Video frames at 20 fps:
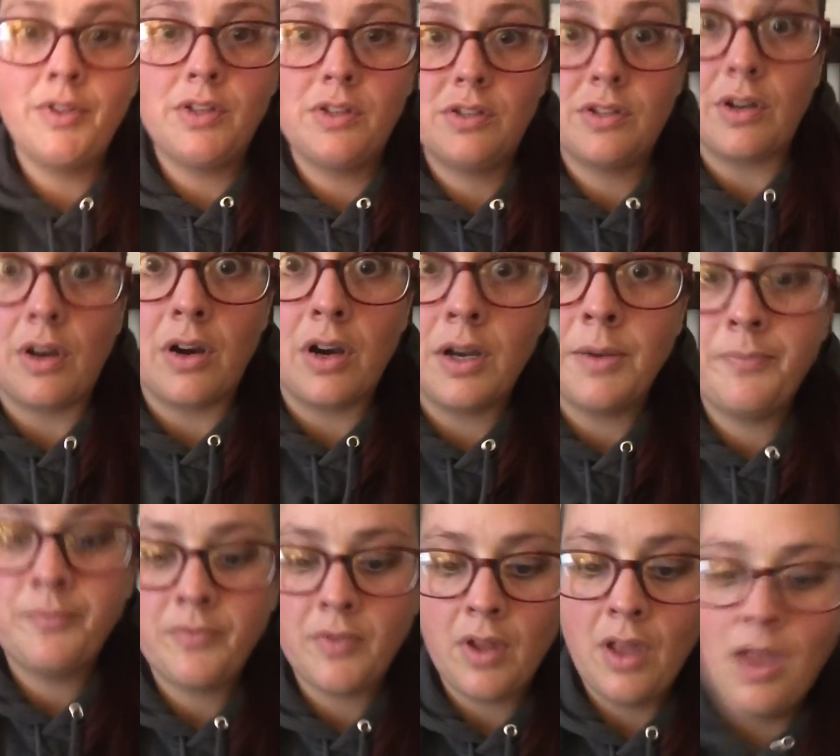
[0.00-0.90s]
sorry.
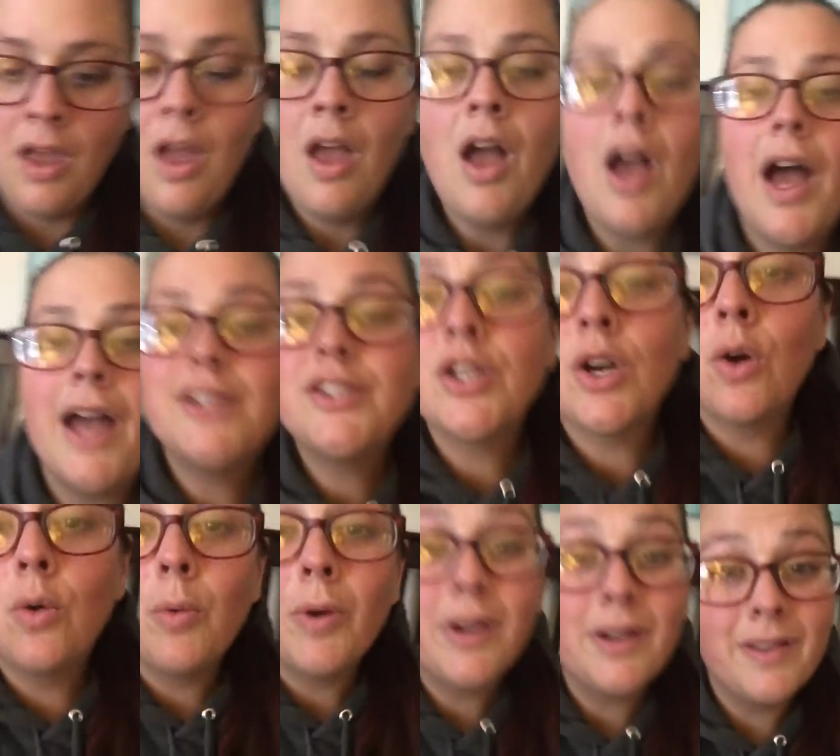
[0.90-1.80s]
I
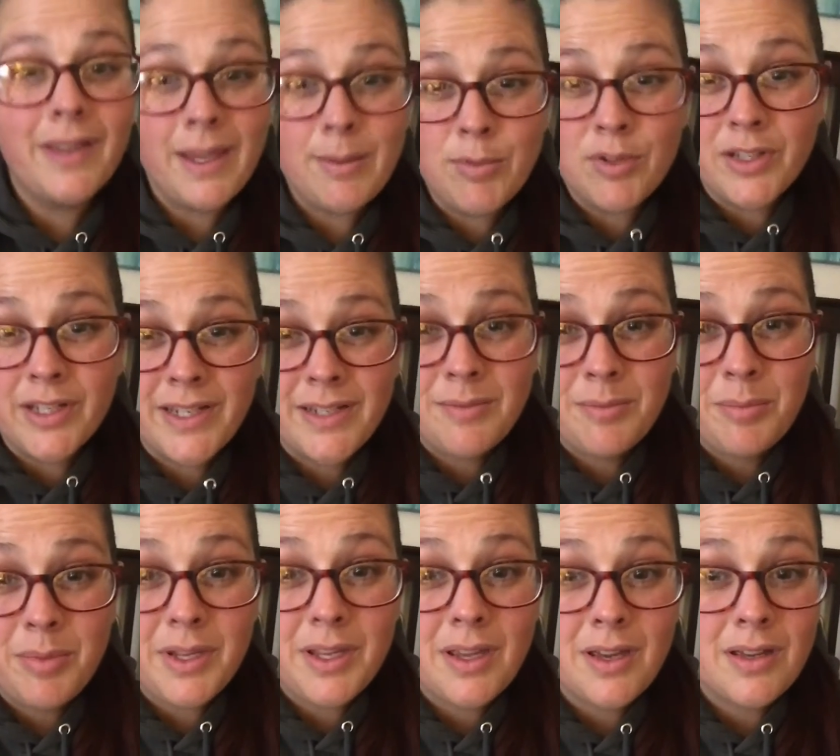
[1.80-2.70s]
don't want to label it
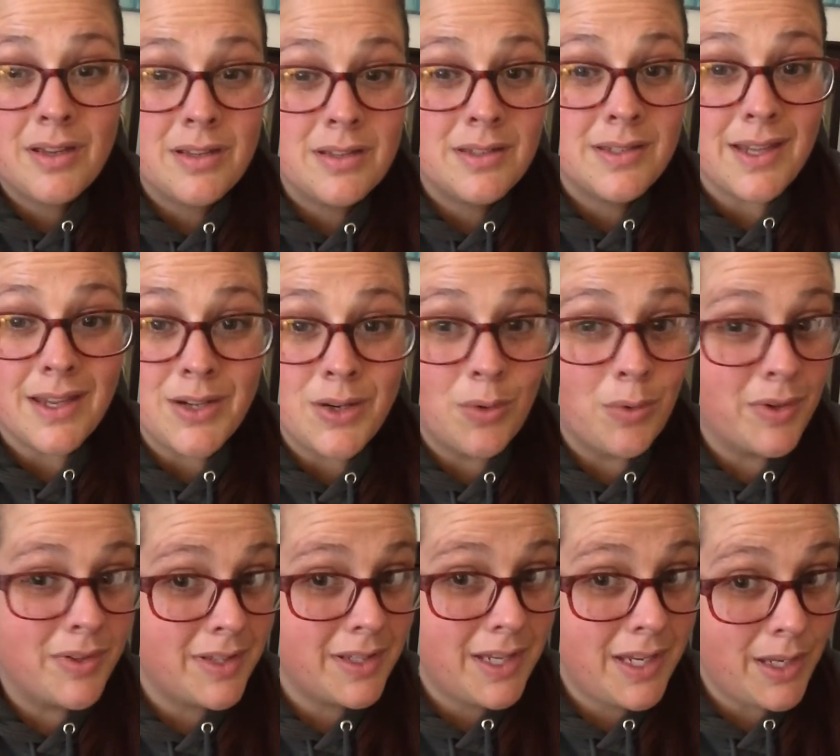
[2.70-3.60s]
because I don't
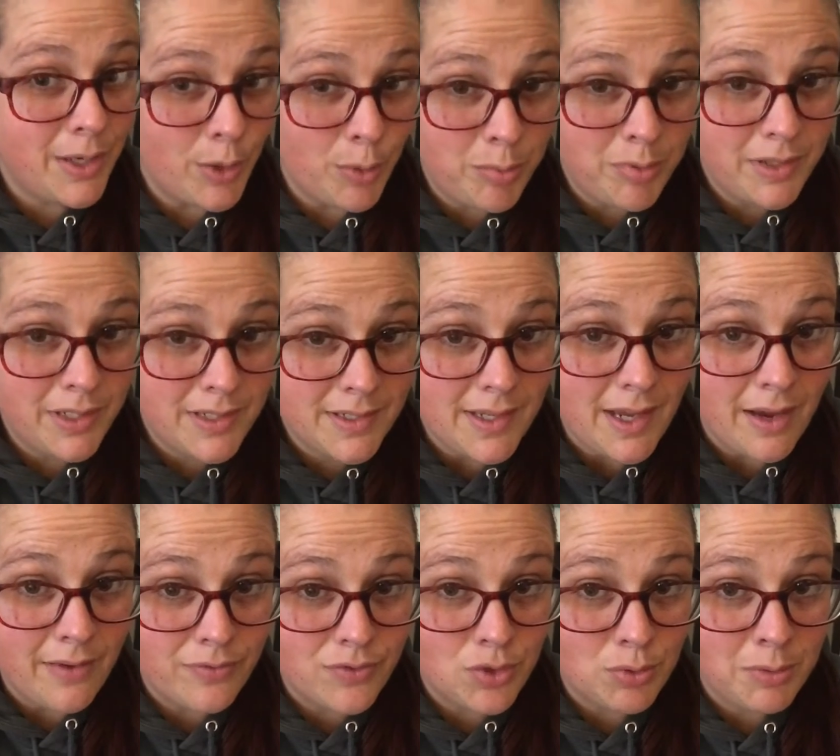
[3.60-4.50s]
want the keto police
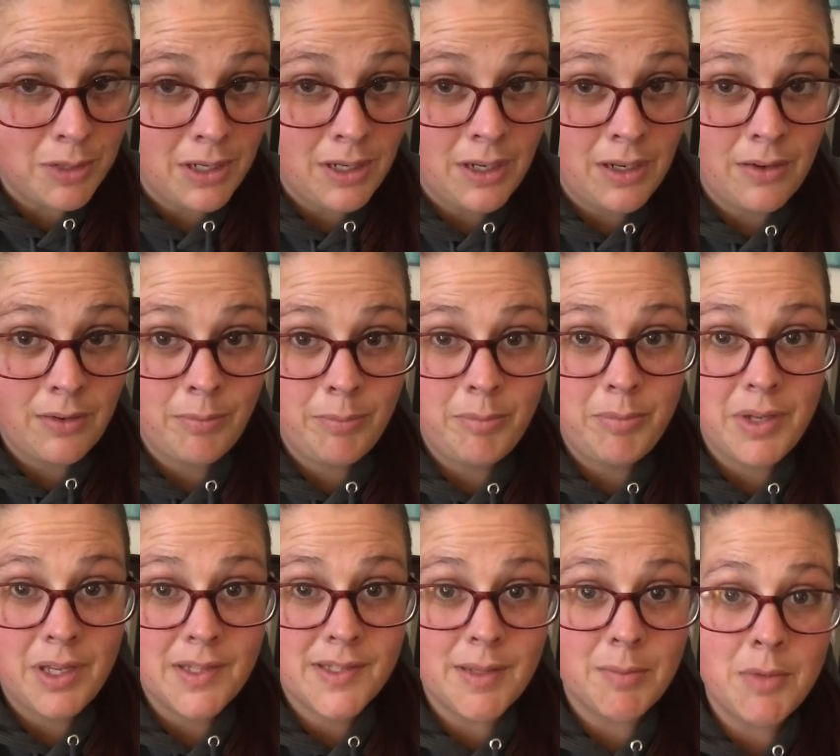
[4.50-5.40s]
after me
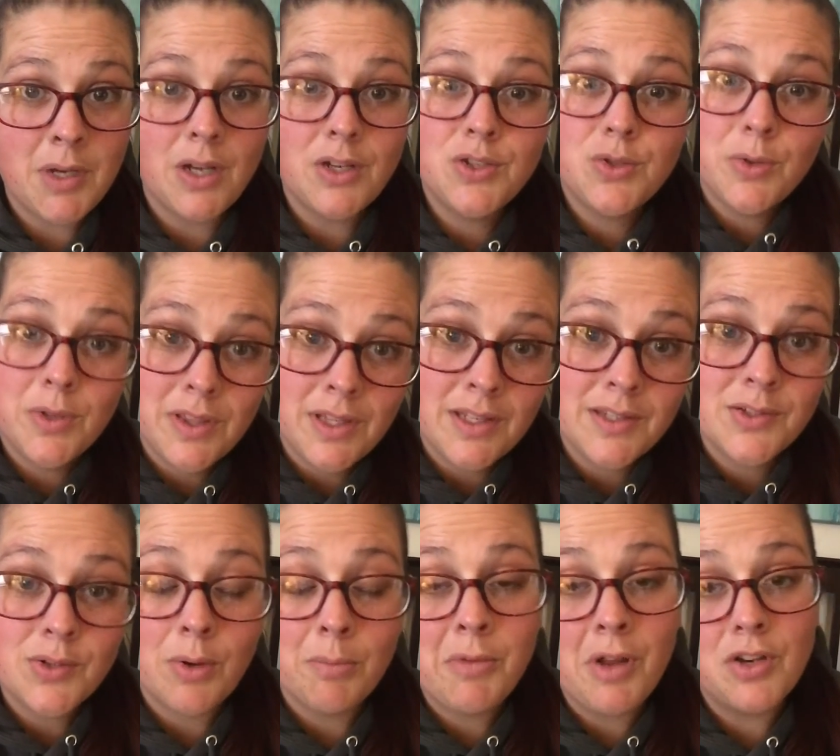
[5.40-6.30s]
because I'm not doing
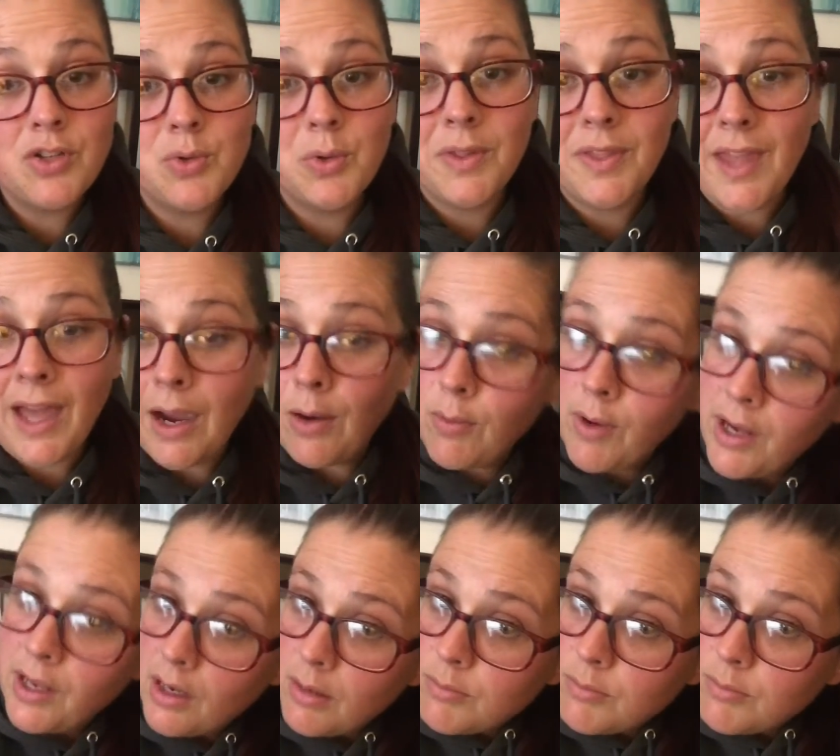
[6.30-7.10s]
this or I'm not doing that right.